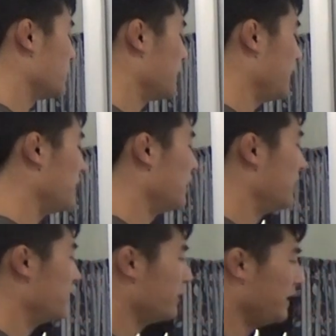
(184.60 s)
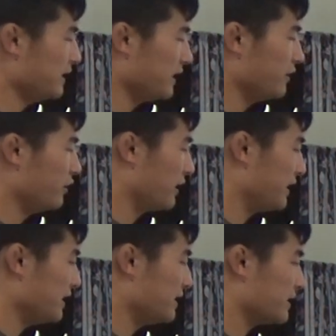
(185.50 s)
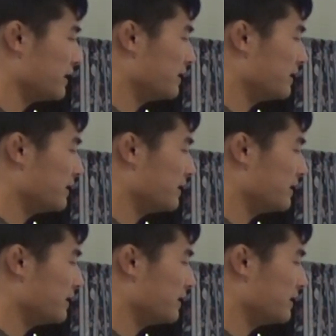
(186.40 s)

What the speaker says: Okay, so here's our nucleus.